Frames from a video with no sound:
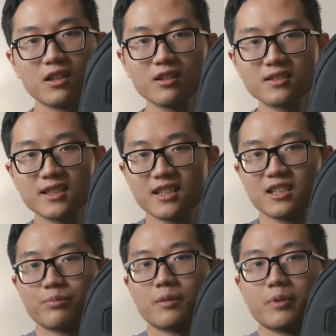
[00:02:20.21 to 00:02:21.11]
looks like I
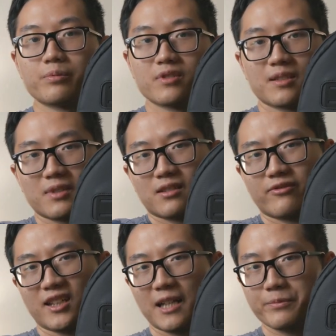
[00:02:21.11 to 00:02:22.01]
can probably put some kind of
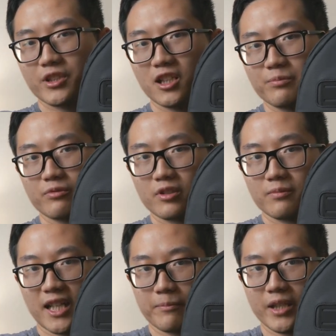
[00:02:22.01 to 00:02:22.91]
laptop or
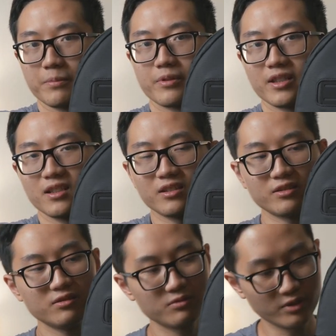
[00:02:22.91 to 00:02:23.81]
like paper in
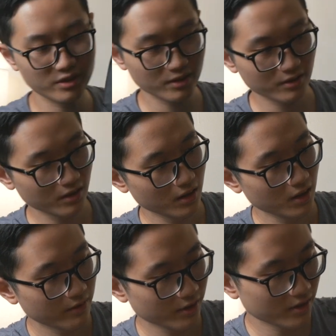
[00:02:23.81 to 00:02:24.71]
here, which is
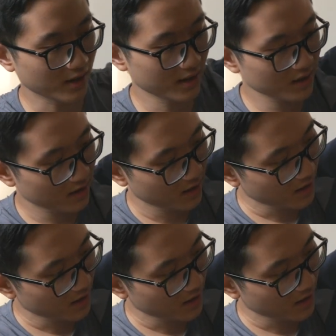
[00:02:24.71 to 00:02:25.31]
very nice.